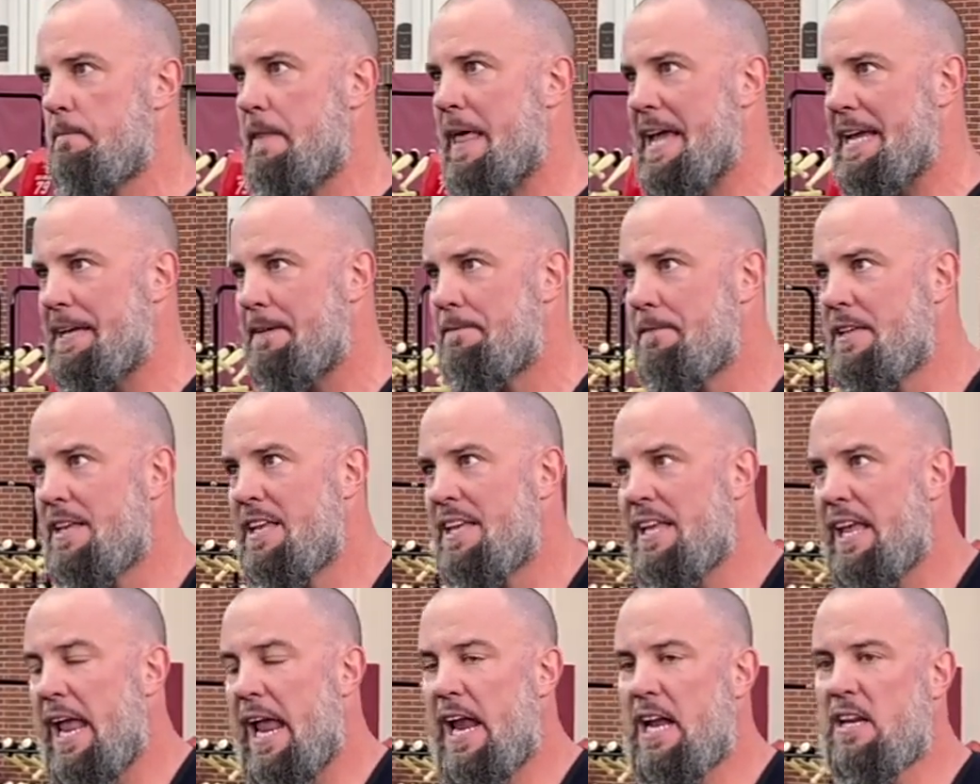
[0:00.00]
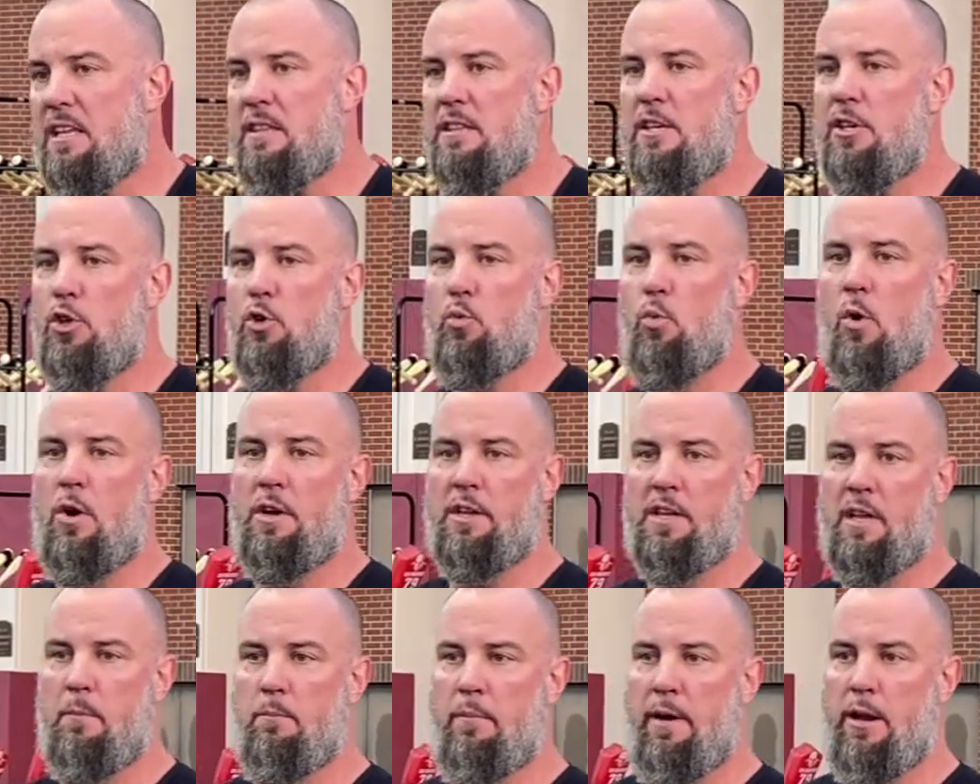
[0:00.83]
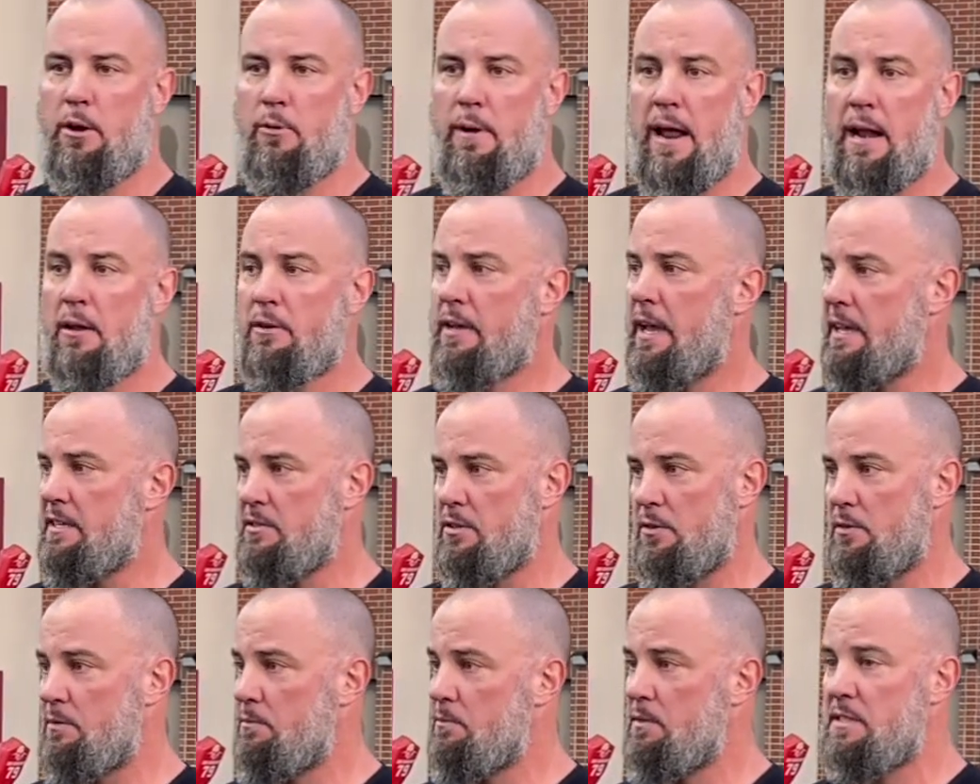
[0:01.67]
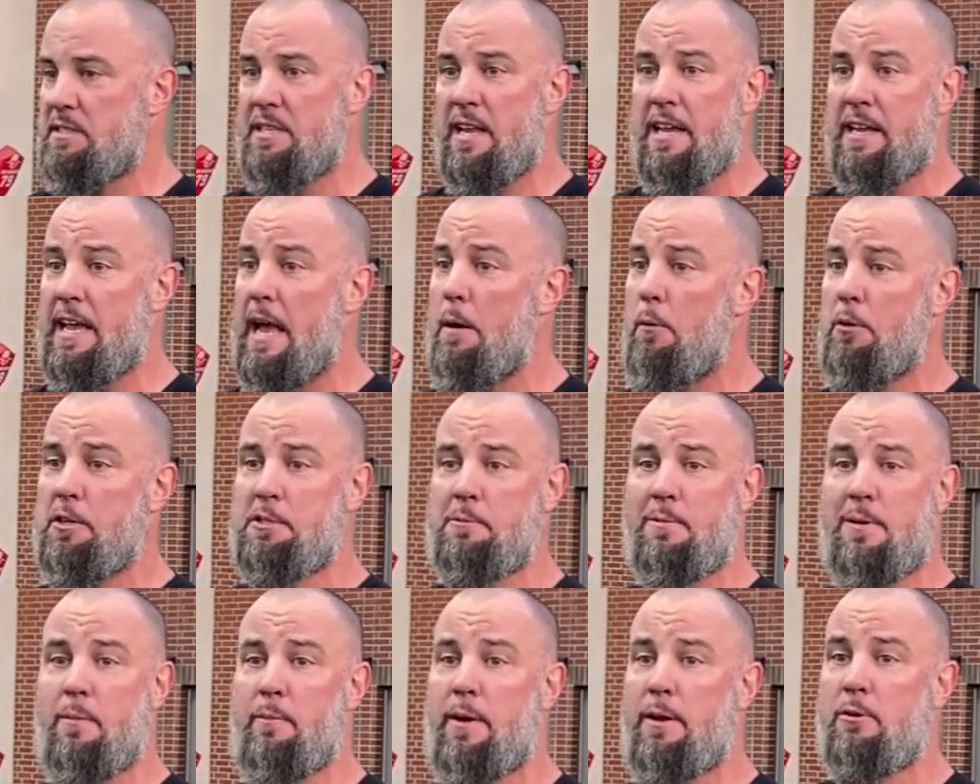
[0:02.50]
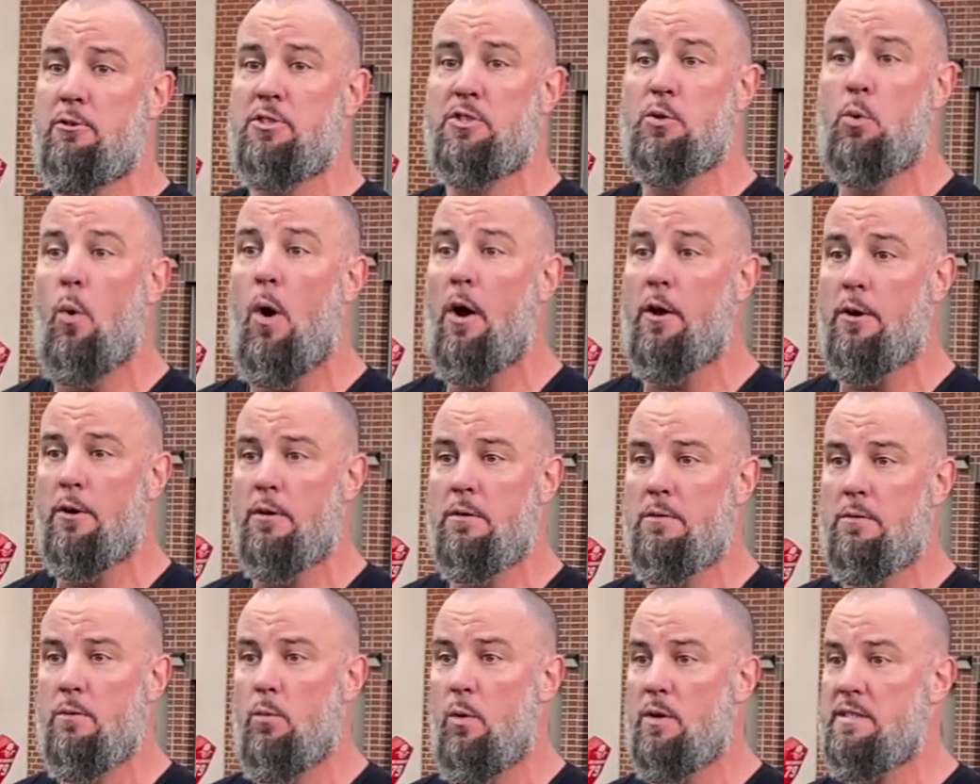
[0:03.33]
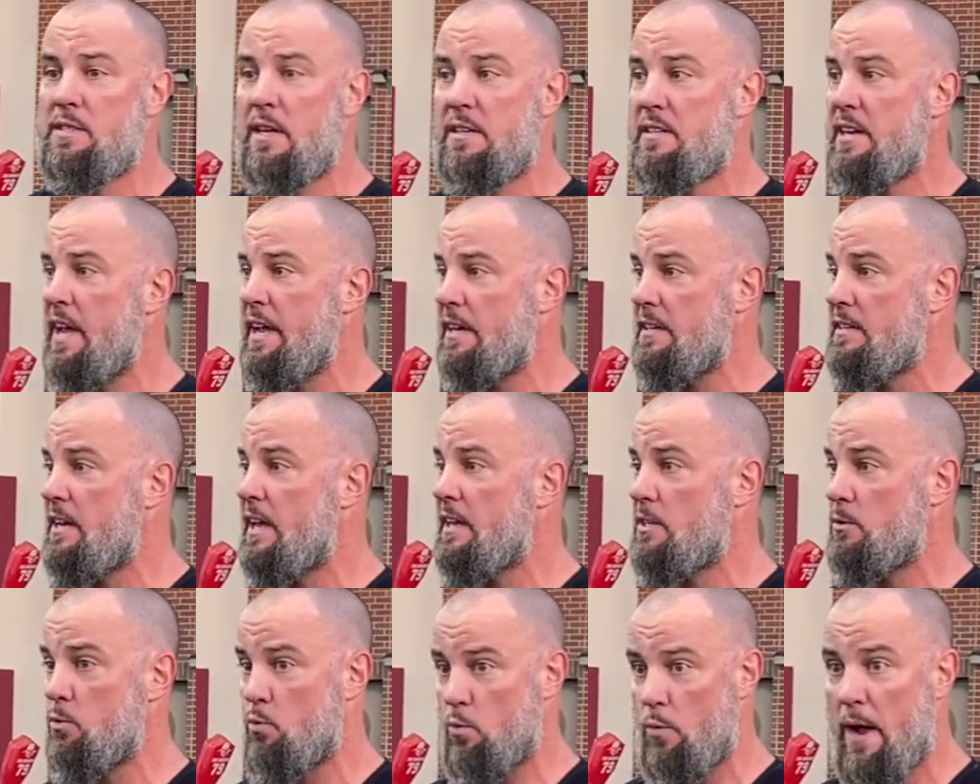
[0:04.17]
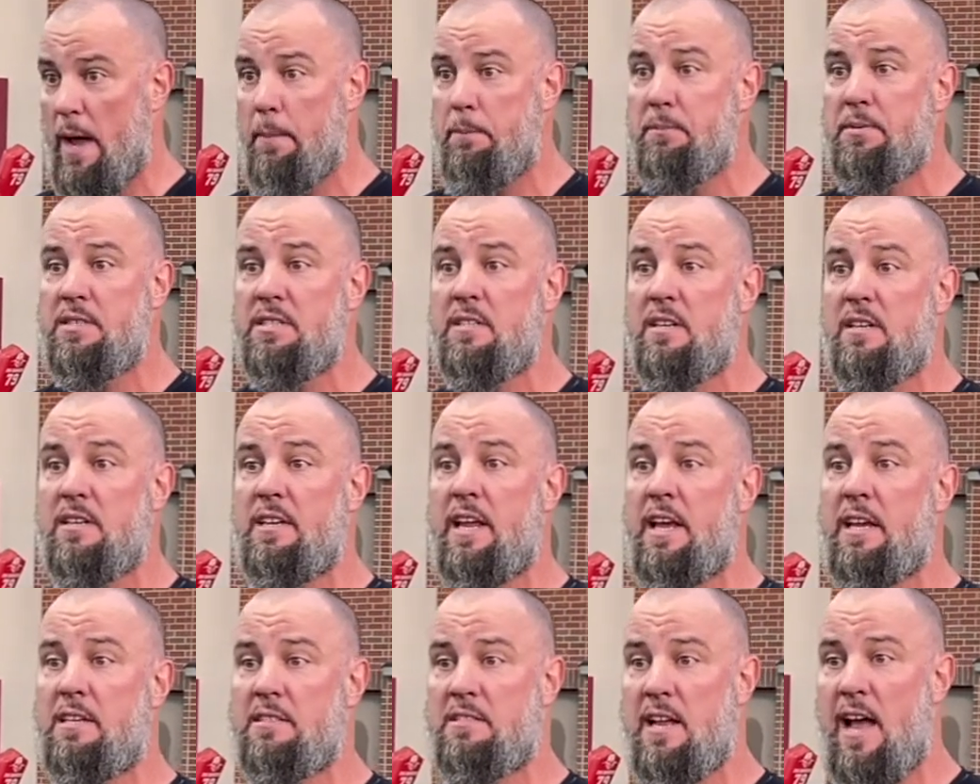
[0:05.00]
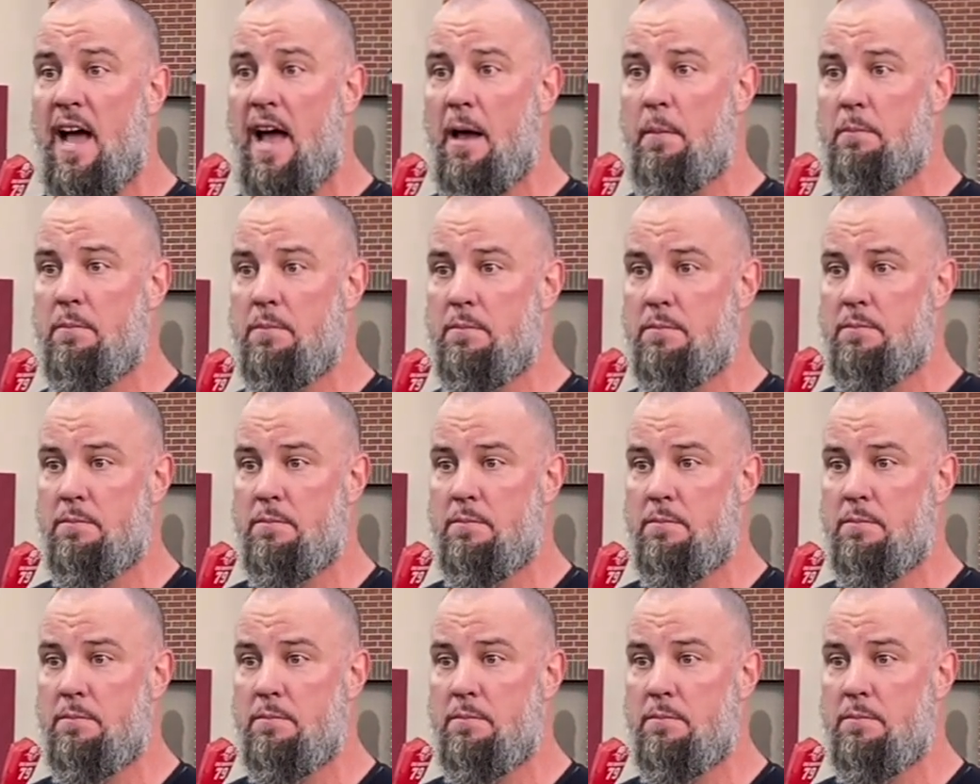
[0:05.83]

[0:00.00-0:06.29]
Like anything you want to get better at. Okay, so let's say a guy wants to be a better squatter. What's that take? It takes reps and it takes time.